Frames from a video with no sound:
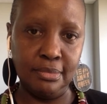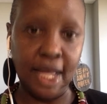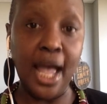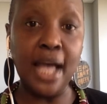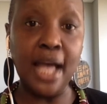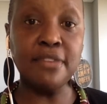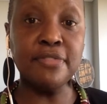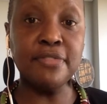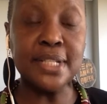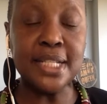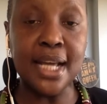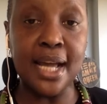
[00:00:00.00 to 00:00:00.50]

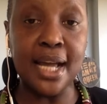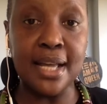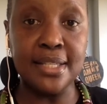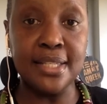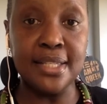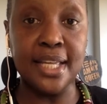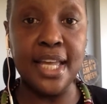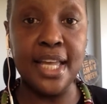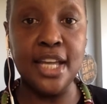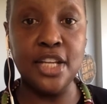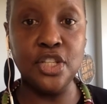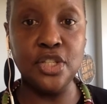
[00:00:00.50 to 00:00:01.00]

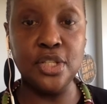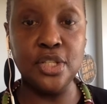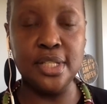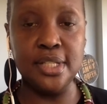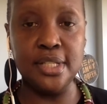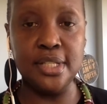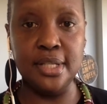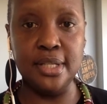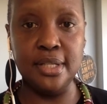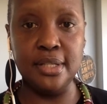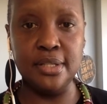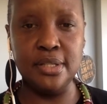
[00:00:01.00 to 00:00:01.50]
Advertising
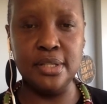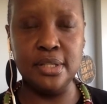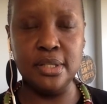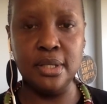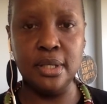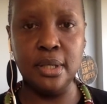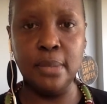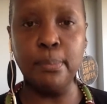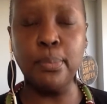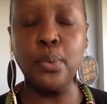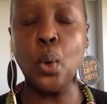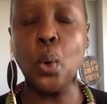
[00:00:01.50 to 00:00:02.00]
agencies,
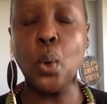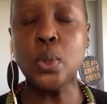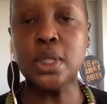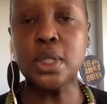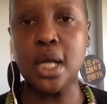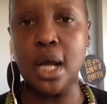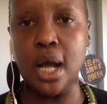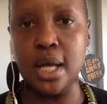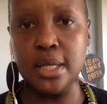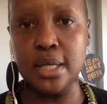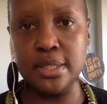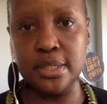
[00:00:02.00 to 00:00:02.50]

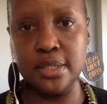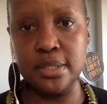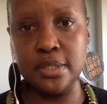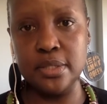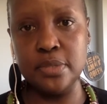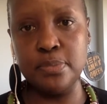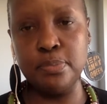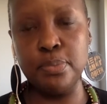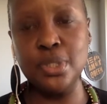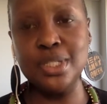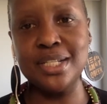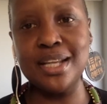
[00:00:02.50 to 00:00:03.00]

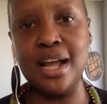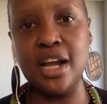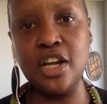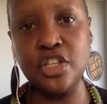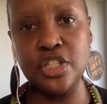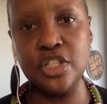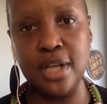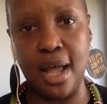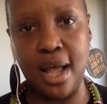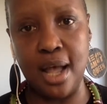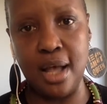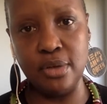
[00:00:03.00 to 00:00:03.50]
broadcasters,
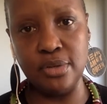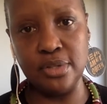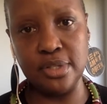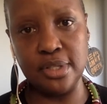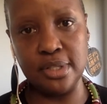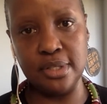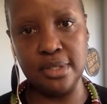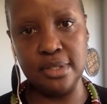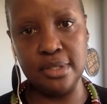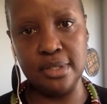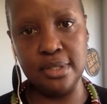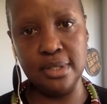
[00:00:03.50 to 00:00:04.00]
production
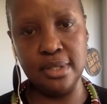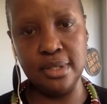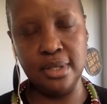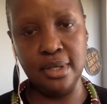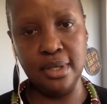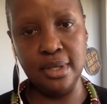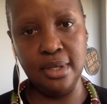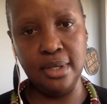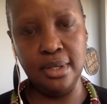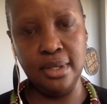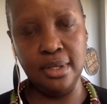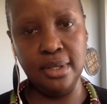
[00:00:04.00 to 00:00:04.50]
houses.
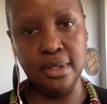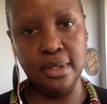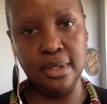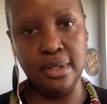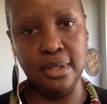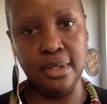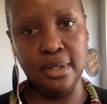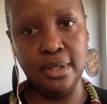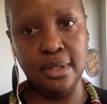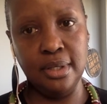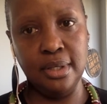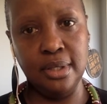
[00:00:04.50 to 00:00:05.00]

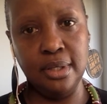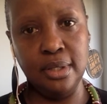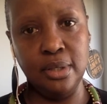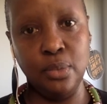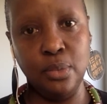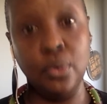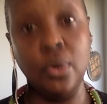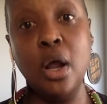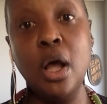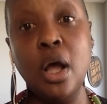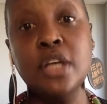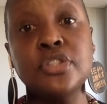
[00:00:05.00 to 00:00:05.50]

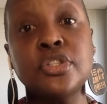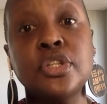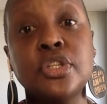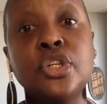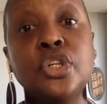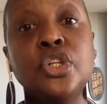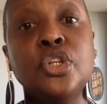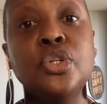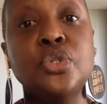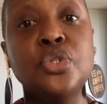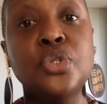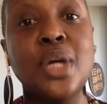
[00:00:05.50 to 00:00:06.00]
We're
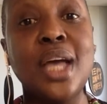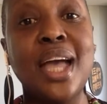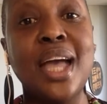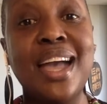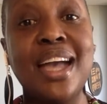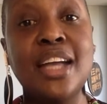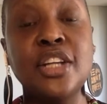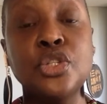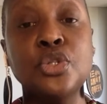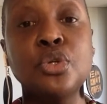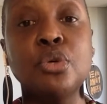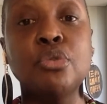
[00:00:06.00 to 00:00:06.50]
asking you to
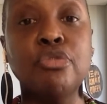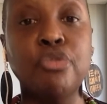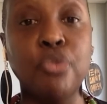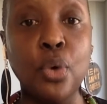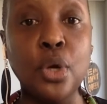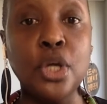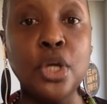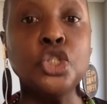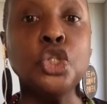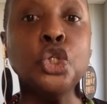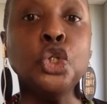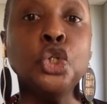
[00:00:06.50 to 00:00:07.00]
add your
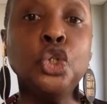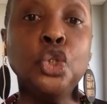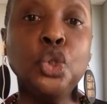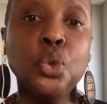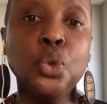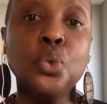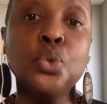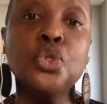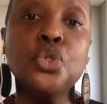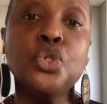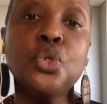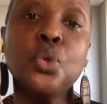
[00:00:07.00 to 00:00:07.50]
voice,
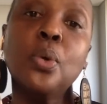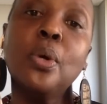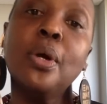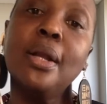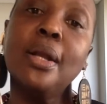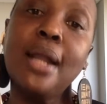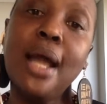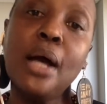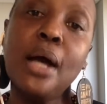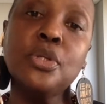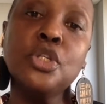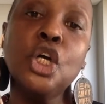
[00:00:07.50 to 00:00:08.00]
use your
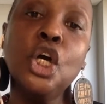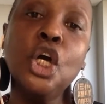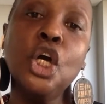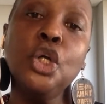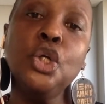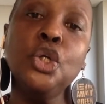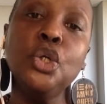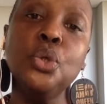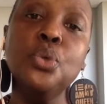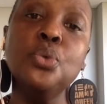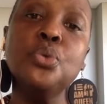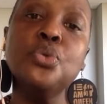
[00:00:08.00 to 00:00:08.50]
clout,
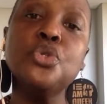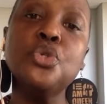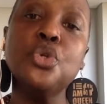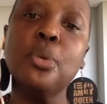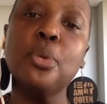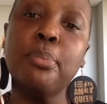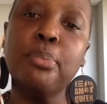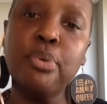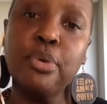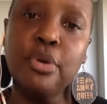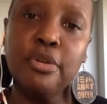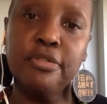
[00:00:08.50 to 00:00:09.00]
use
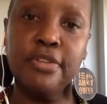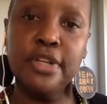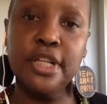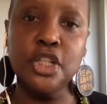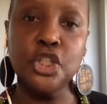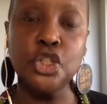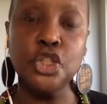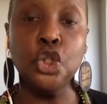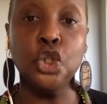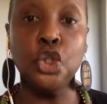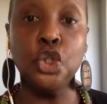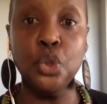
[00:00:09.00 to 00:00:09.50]
your
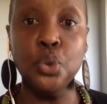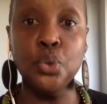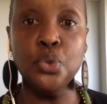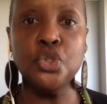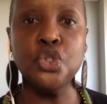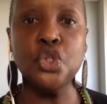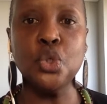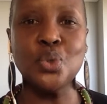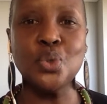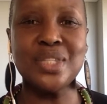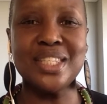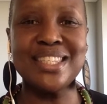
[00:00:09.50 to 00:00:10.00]
privilege,
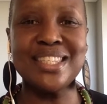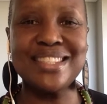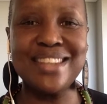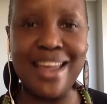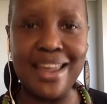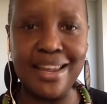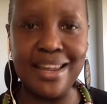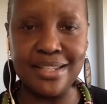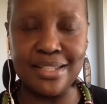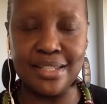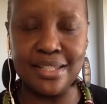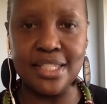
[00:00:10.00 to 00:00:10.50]
use your
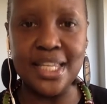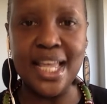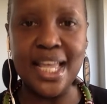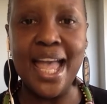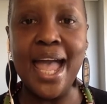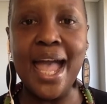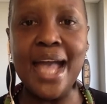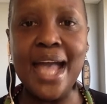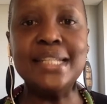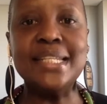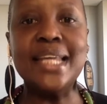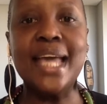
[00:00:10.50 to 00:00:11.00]
status
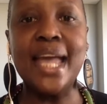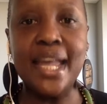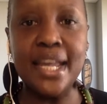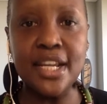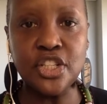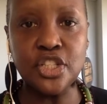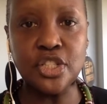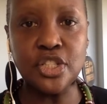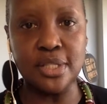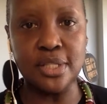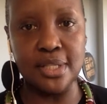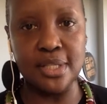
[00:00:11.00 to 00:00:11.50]
and
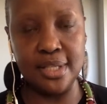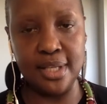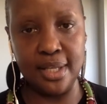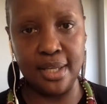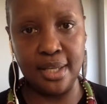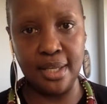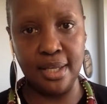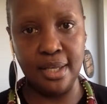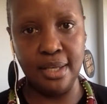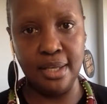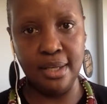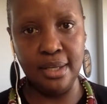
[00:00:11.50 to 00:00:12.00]
agency.